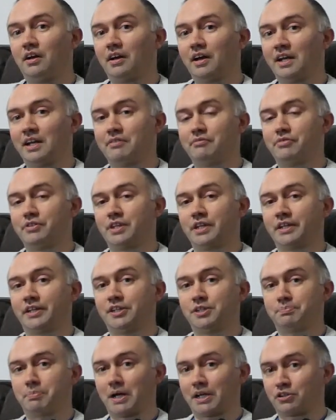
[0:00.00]
and everything
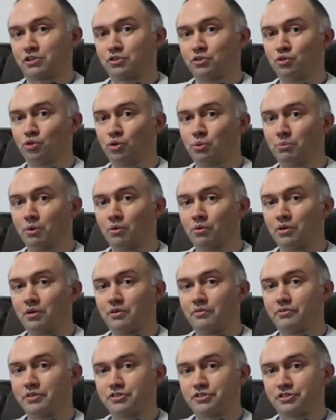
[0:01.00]
is back to normal
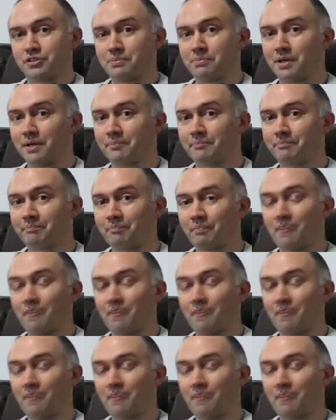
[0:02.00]
for summer.